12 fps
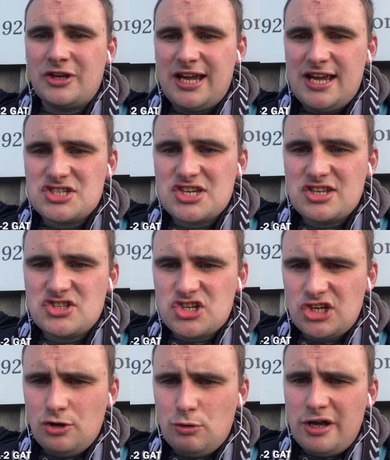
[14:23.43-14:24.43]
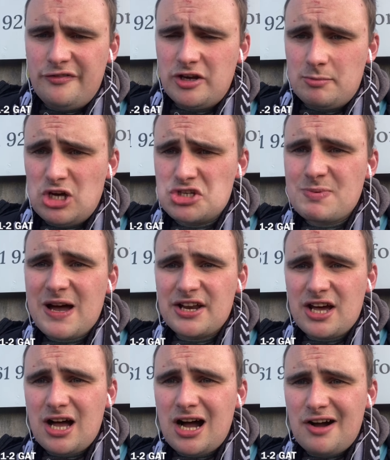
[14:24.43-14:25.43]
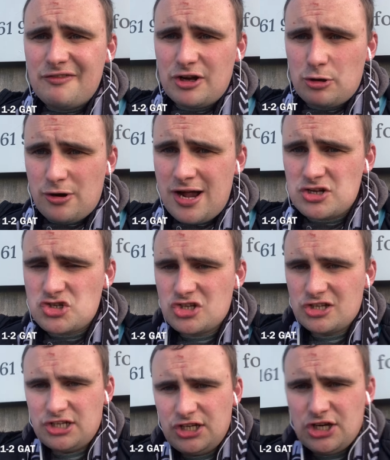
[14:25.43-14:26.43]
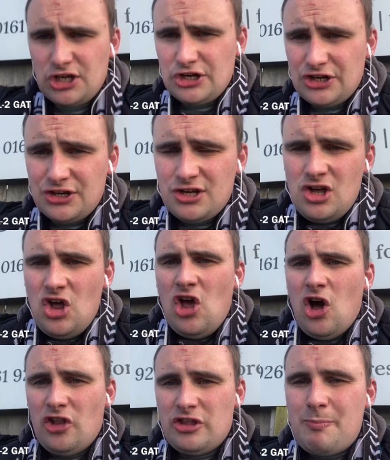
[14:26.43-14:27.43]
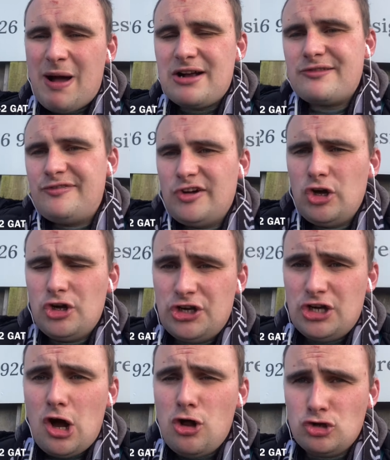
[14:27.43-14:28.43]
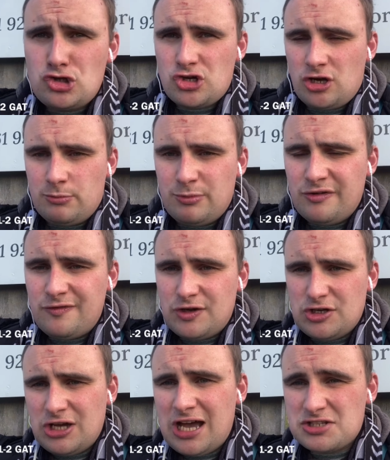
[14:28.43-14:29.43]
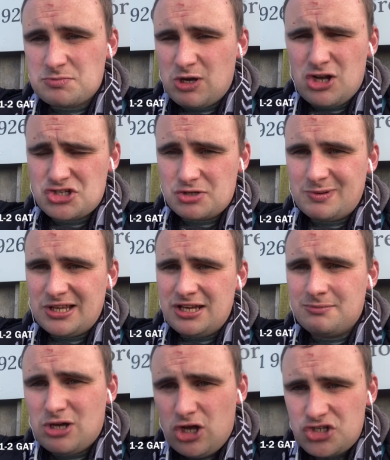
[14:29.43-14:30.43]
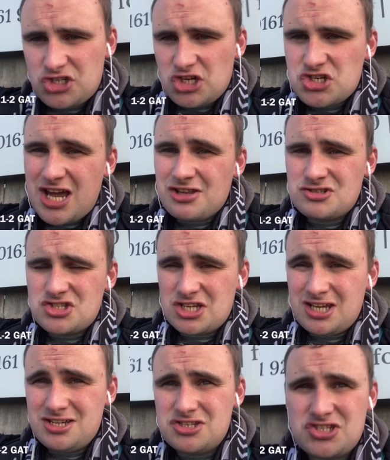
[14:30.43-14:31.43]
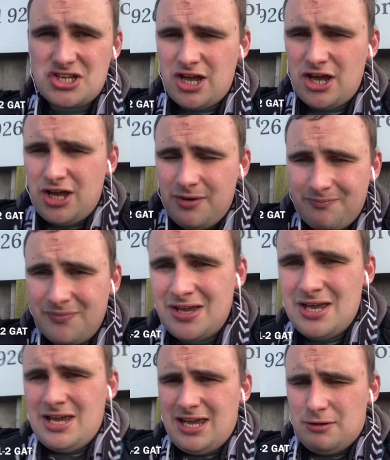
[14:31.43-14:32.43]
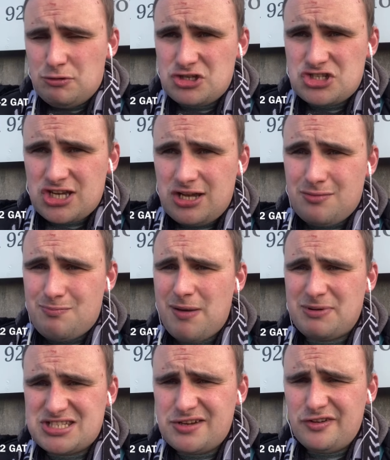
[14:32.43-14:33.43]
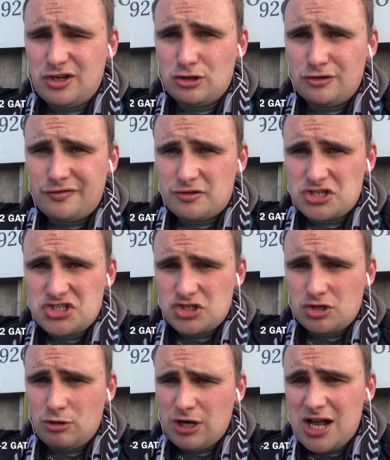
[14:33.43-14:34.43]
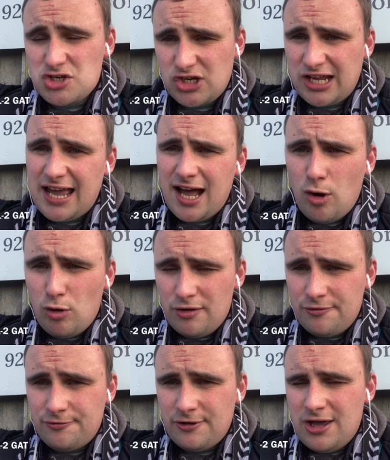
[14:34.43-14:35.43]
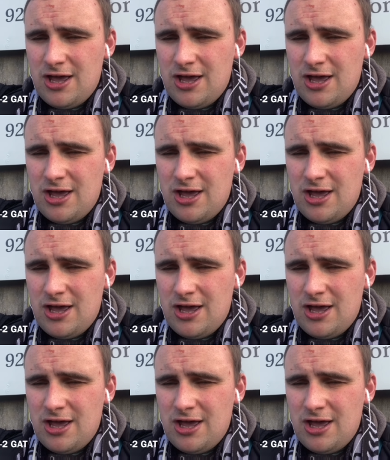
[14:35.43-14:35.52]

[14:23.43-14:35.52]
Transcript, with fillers: Gateshead 2 uh, for the most part at half hour actually uh, on the back foot. Uh, Altrincham have uh, had most of the play, most of the uh, chances. Um, it was uh, maybe difficult for us to uh, actually get out of